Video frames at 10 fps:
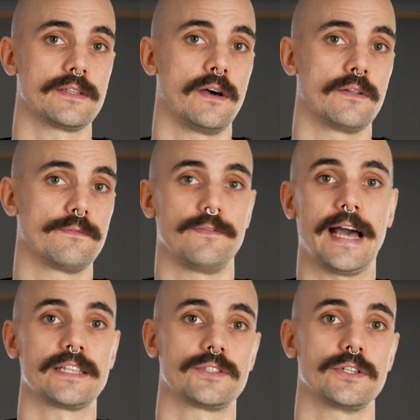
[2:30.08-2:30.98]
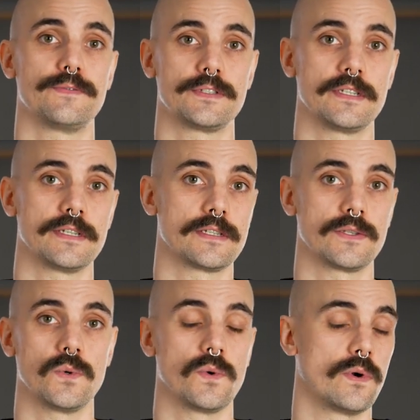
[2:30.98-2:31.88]
on flat surfaces
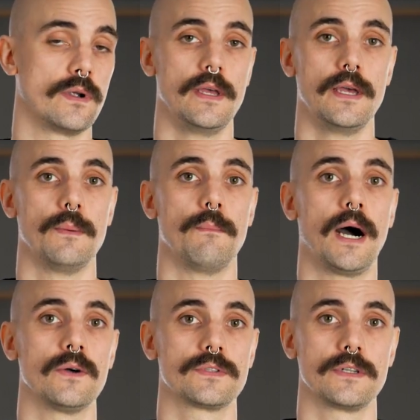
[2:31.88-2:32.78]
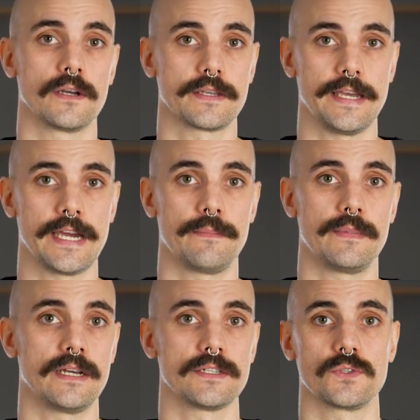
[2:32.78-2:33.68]
or mounted on
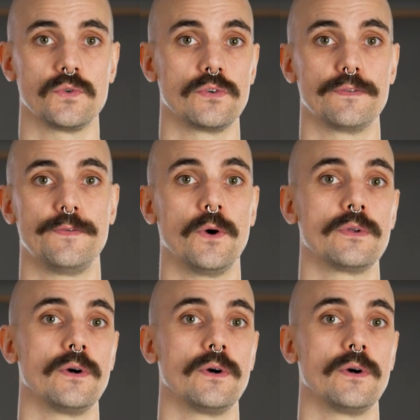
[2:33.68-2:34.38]
cameras or phone